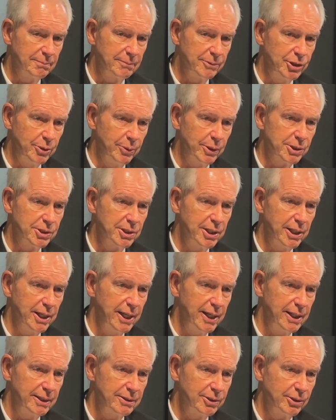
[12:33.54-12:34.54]

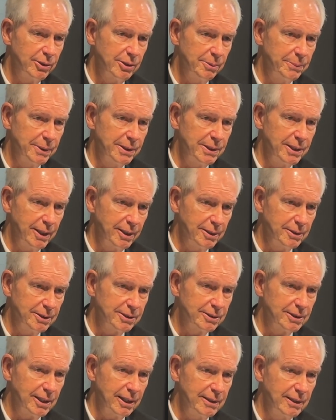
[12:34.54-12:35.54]
USTA tournament
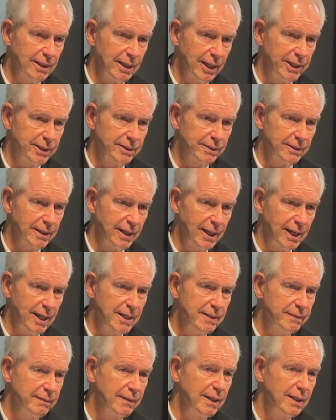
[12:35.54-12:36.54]
tennis later in
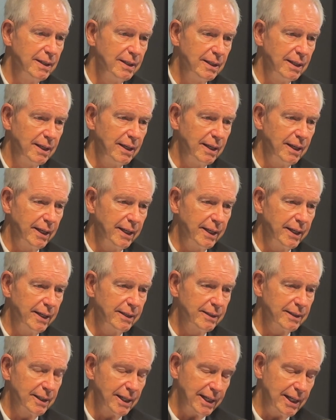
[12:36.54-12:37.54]
life,
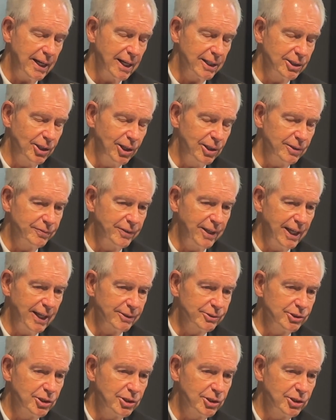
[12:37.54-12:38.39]
and I golf now.